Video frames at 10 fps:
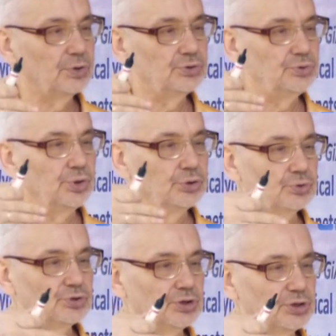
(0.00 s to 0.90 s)
Because
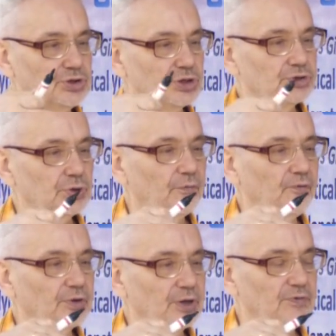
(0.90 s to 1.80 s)
due to the
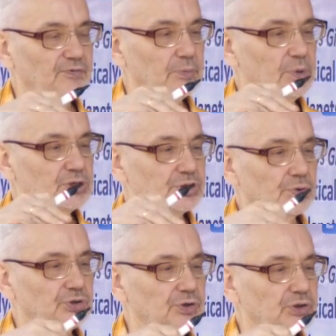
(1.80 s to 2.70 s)
geostrophic
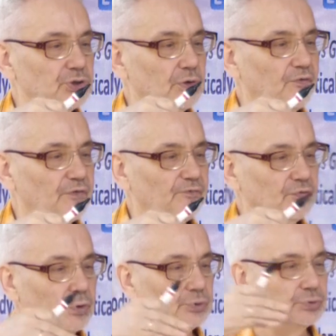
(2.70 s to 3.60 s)
transformation or
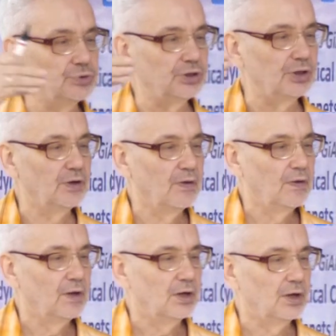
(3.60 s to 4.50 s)
geostrophic flow to
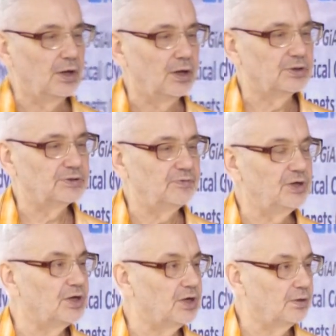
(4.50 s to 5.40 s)
the
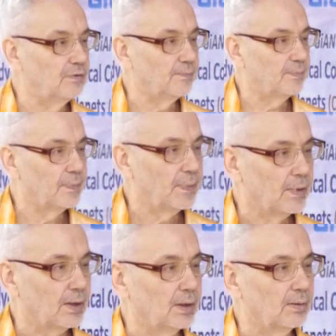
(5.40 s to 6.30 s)
spherical
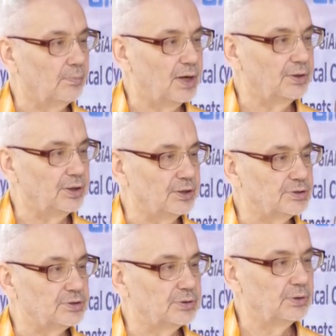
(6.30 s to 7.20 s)

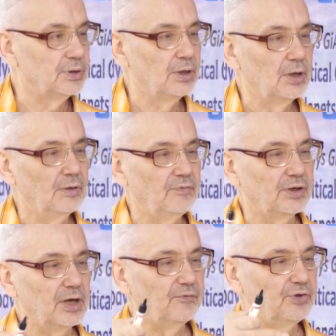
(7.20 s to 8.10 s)
boundaries,
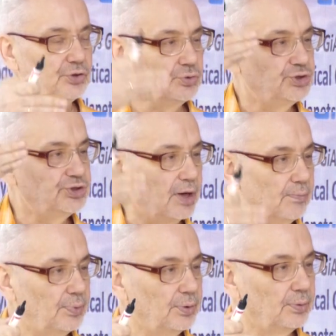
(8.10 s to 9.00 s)
we have
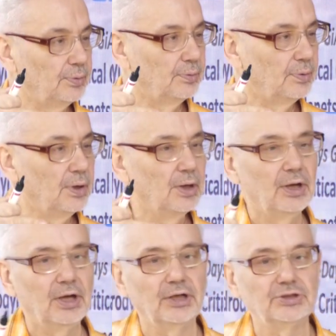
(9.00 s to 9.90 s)
huge jump.
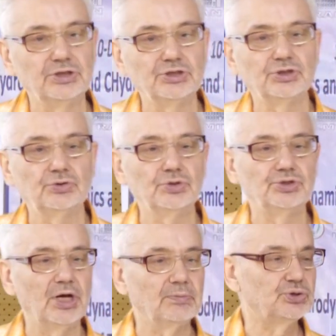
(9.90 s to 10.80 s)
And this
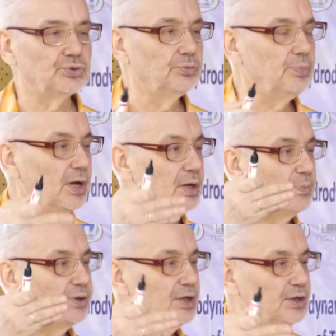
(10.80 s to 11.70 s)
huge jump should
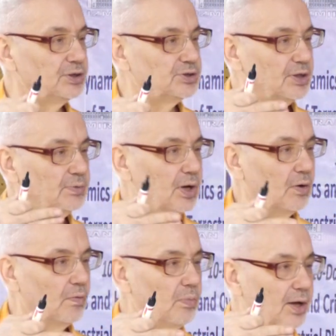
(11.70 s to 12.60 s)
be accommodated
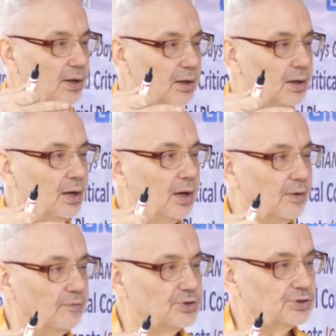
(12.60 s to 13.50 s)
somehow by
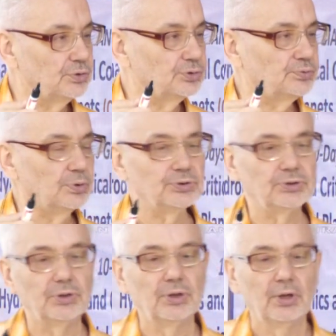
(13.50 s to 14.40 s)
viscous
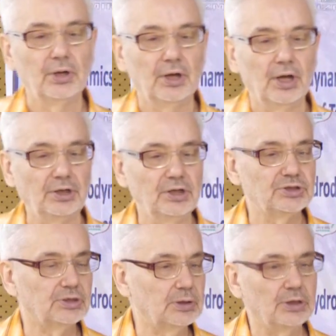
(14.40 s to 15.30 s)
force.
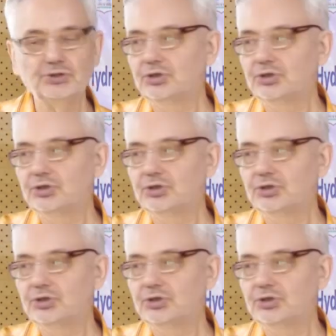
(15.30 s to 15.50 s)
And it